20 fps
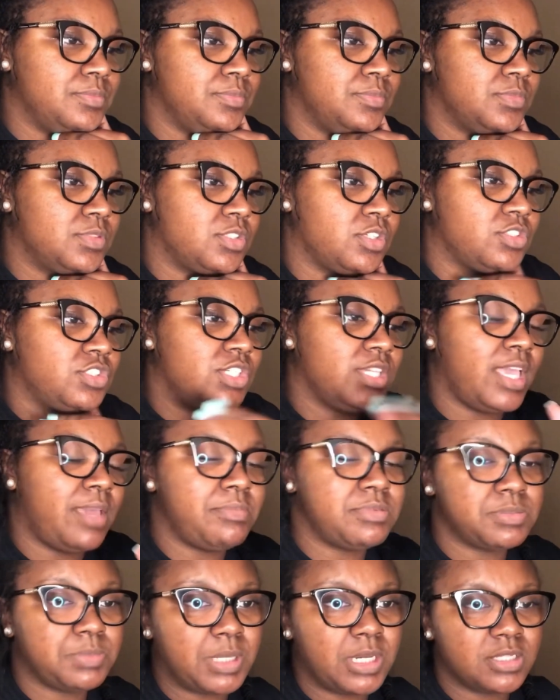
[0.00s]
So she gave me
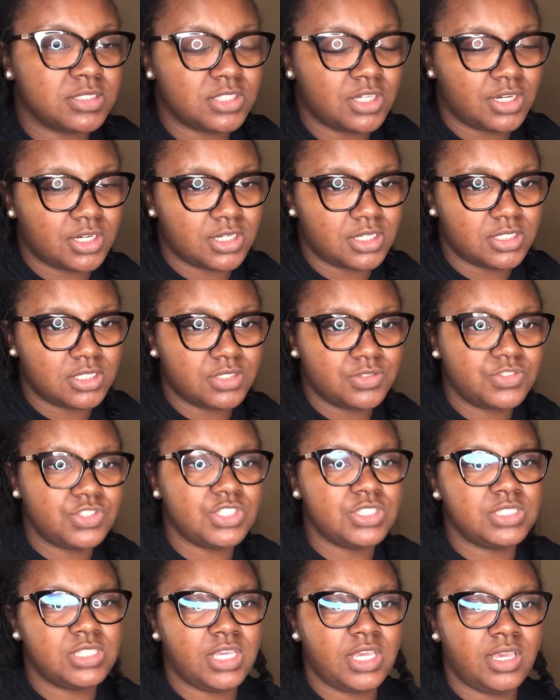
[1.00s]
some alternatives. She
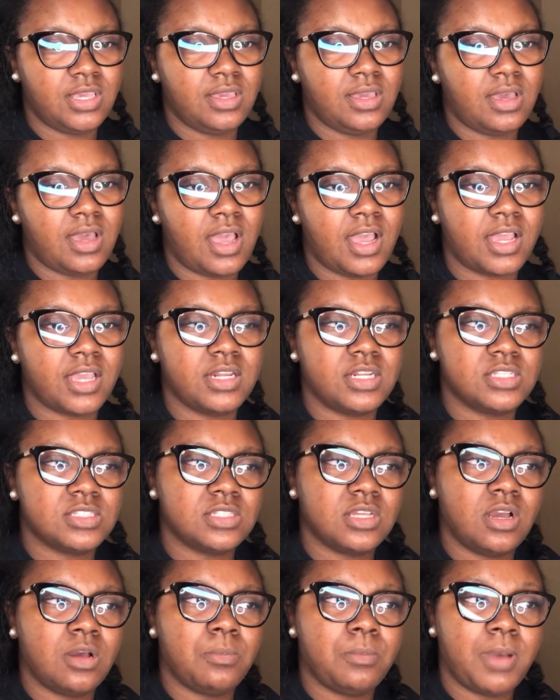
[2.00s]
said I can
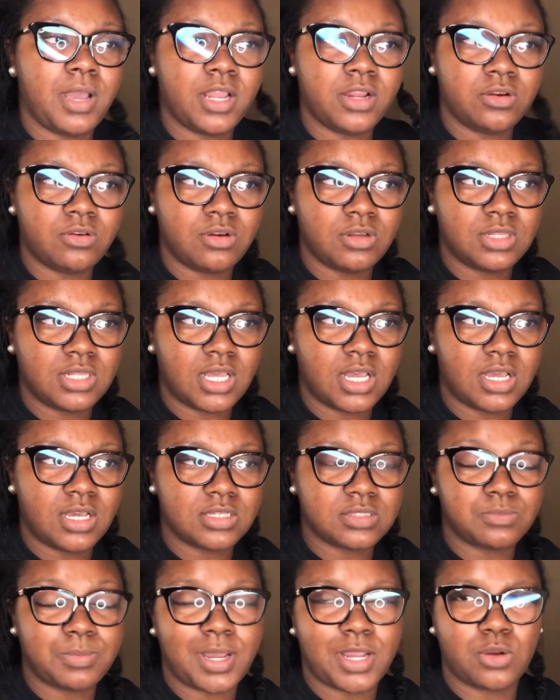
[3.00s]
install
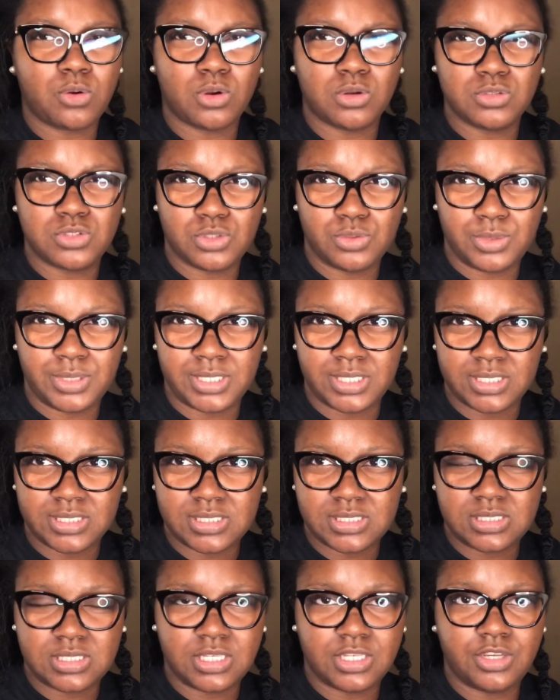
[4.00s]
micro
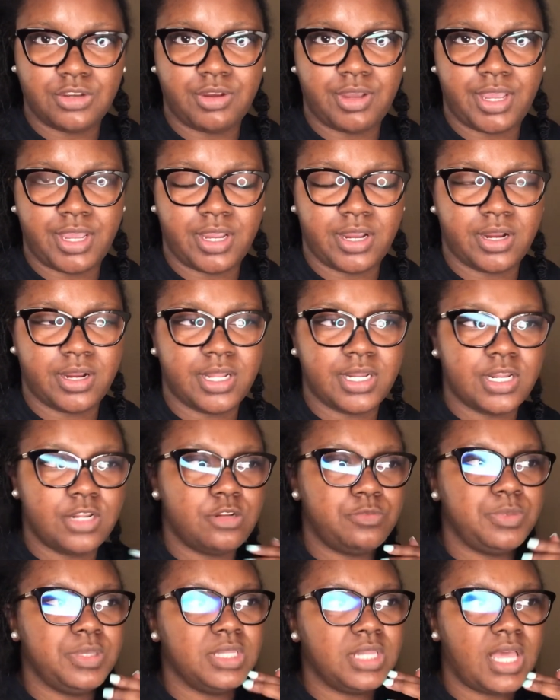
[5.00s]
twists in your hair and it'll
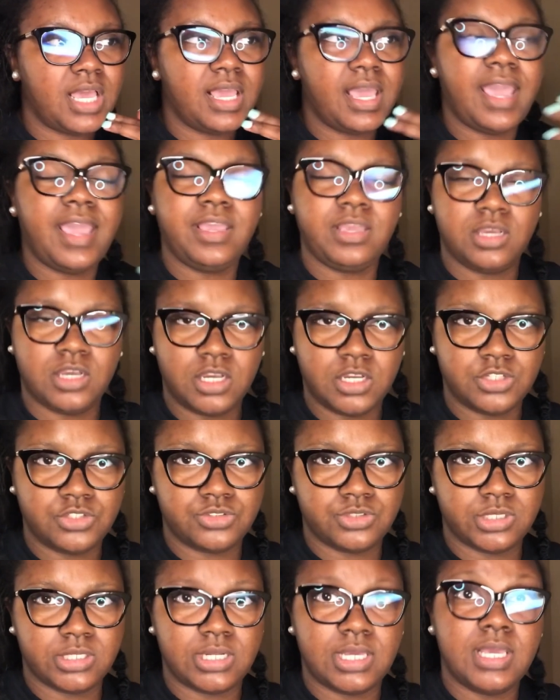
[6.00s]
be like
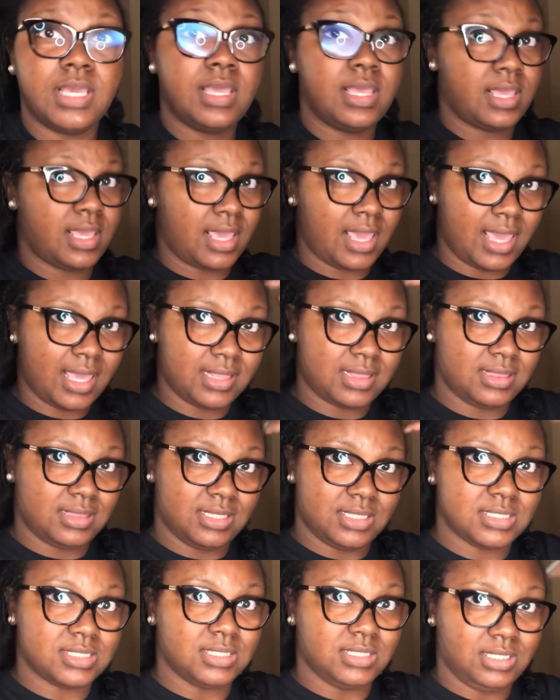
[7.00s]
$800 at
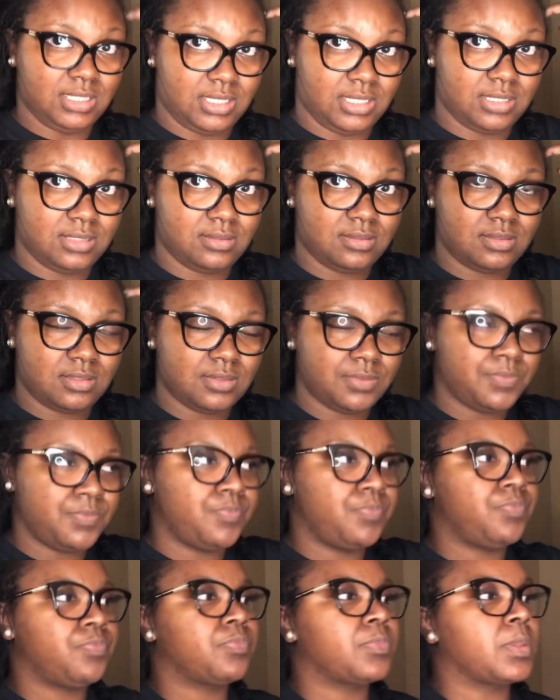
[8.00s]
this length.
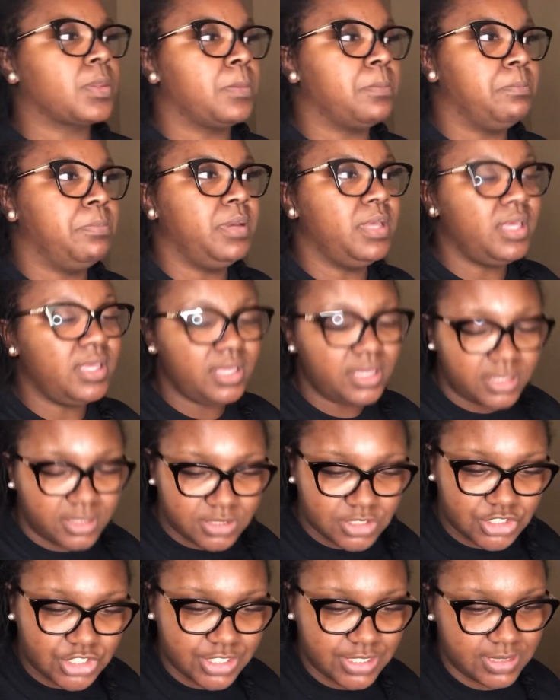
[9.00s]
But
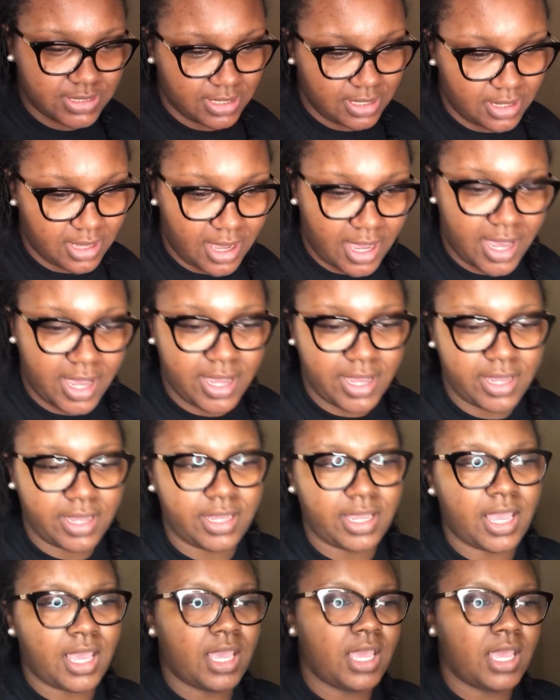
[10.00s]
she said I